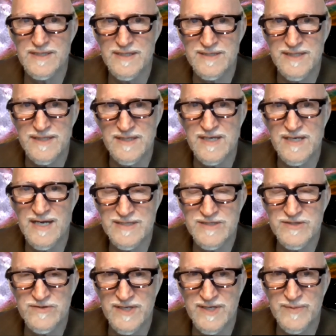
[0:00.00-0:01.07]
It's like the guys
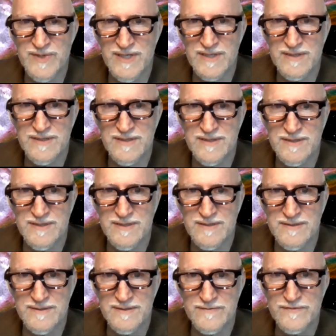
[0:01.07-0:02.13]
are aiming at the
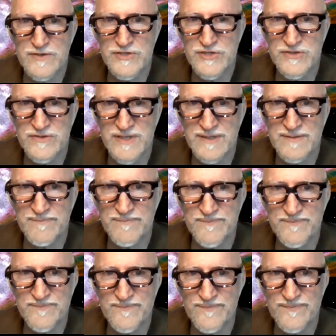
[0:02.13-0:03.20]
first string.
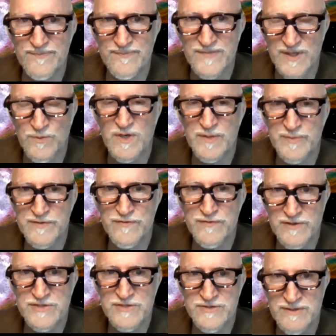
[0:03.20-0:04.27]
They want to be
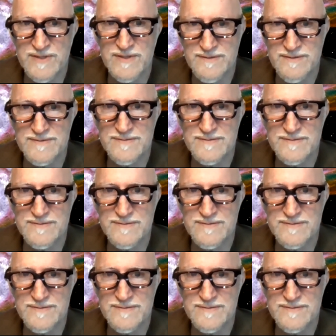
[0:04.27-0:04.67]
first string.